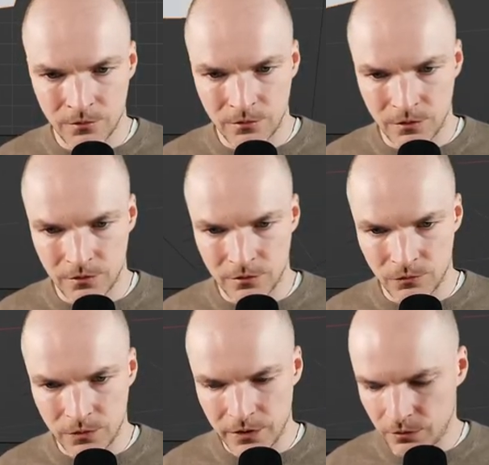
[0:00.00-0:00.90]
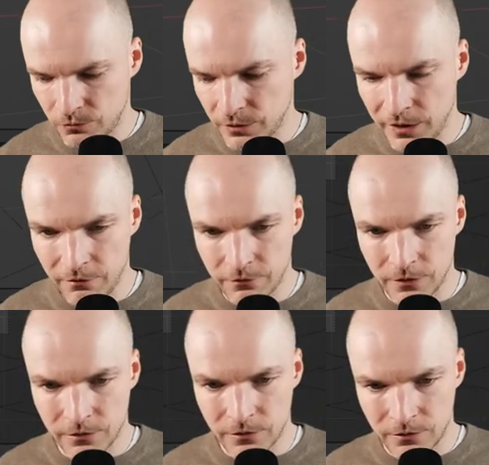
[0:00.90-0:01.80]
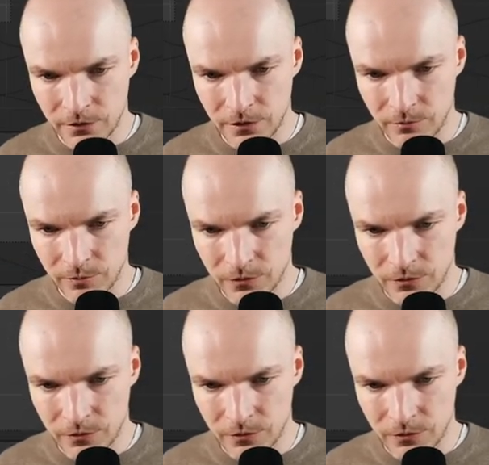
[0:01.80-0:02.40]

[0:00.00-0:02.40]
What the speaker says: I don't know why I would have that in the game, but